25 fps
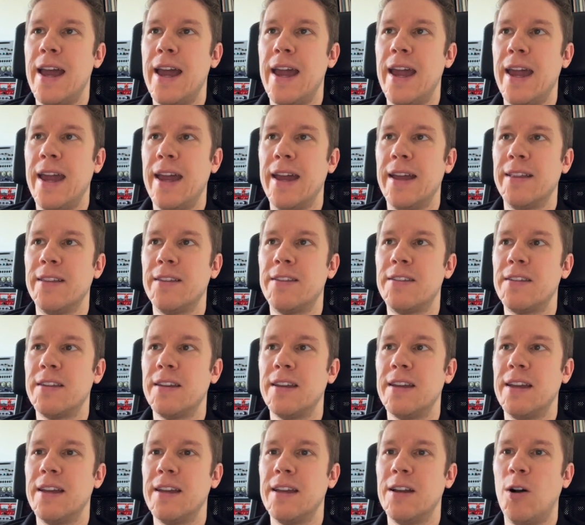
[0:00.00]
And
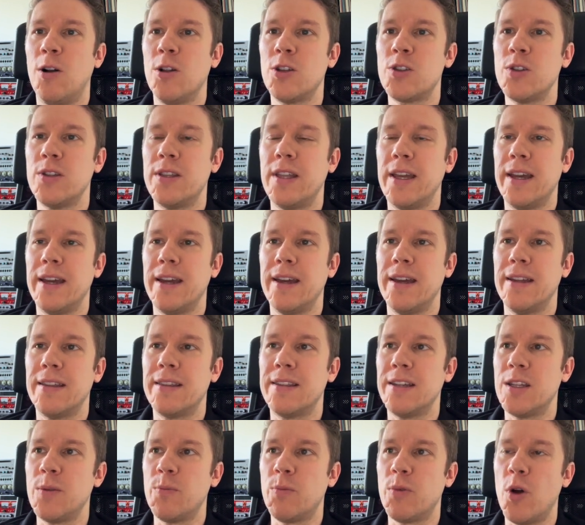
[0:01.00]
also the
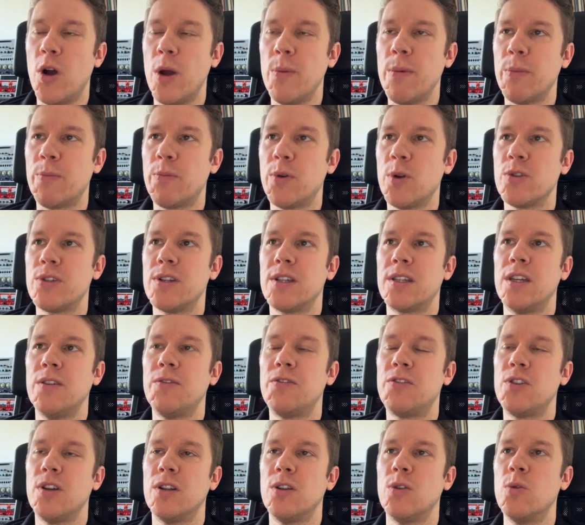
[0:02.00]
deployment process
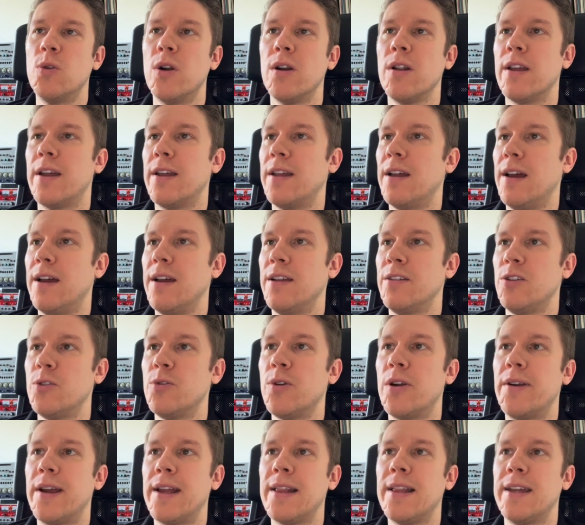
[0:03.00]
gives you an
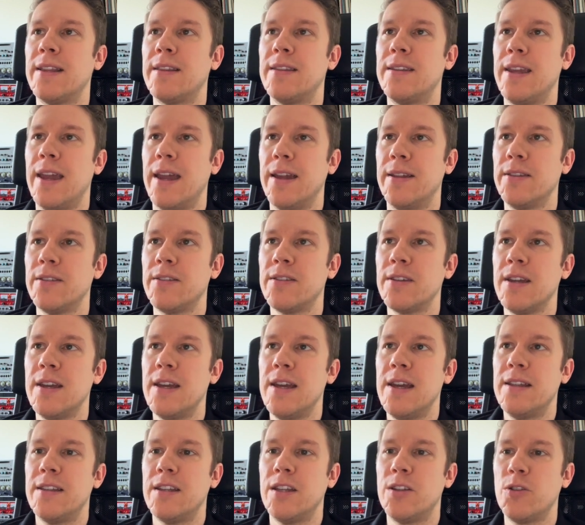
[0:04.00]
URL at the end
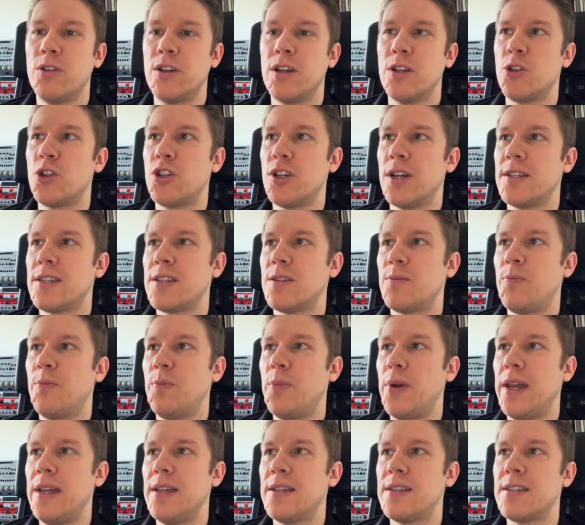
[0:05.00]
that you can just
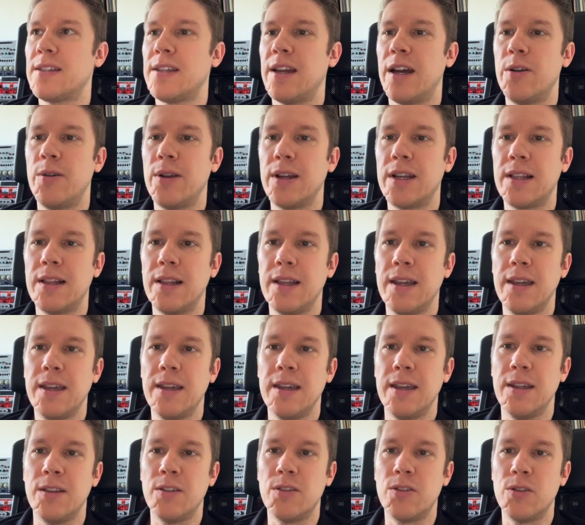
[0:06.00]
paste
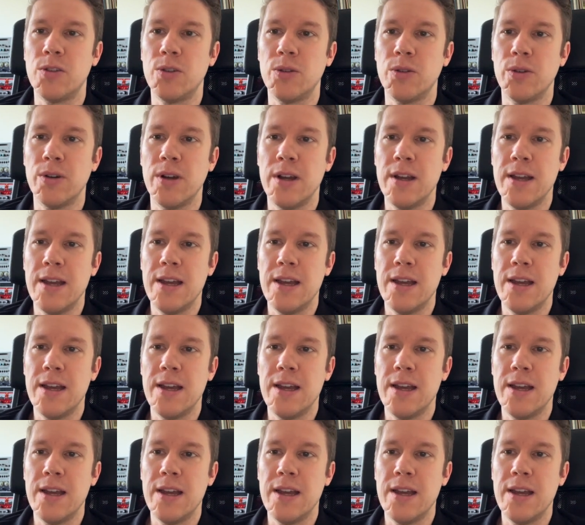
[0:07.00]
directly into